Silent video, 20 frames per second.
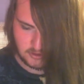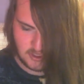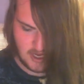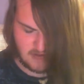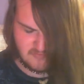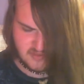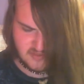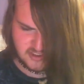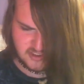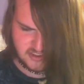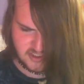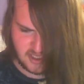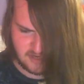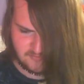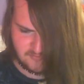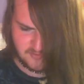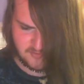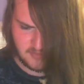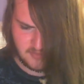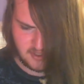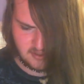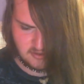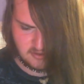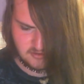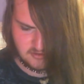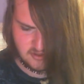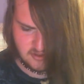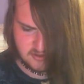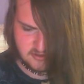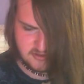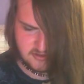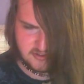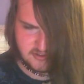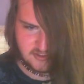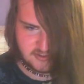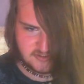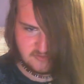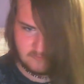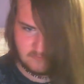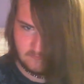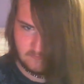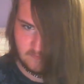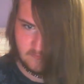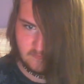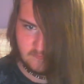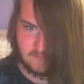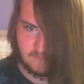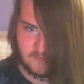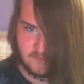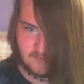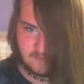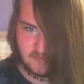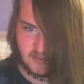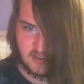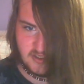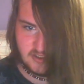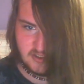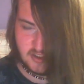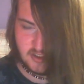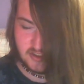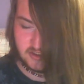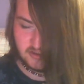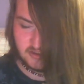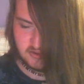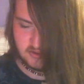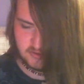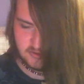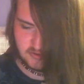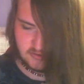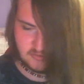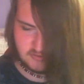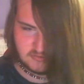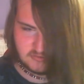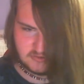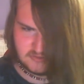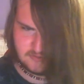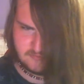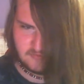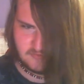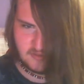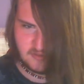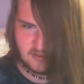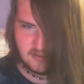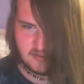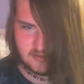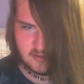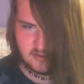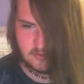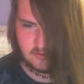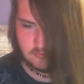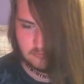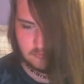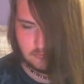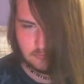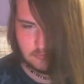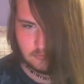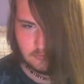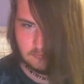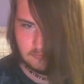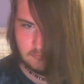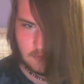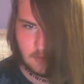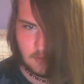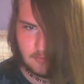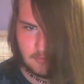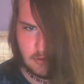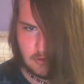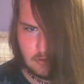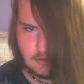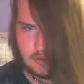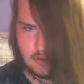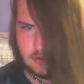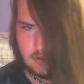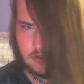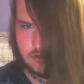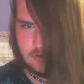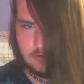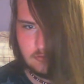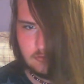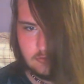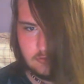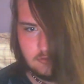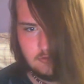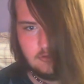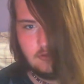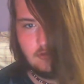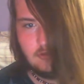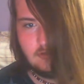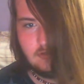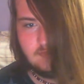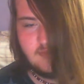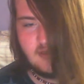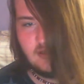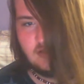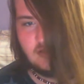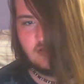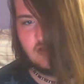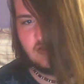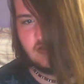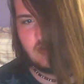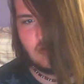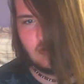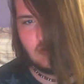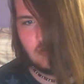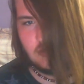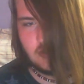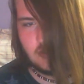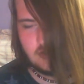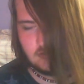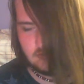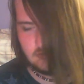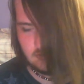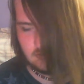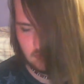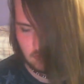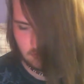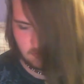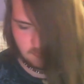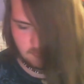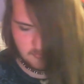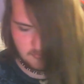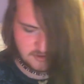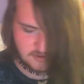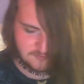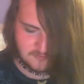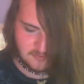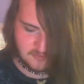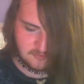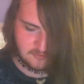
their average lifespan is 6 to 15 years, roughly, maybe longer or shorter, depending on the dog and a bunch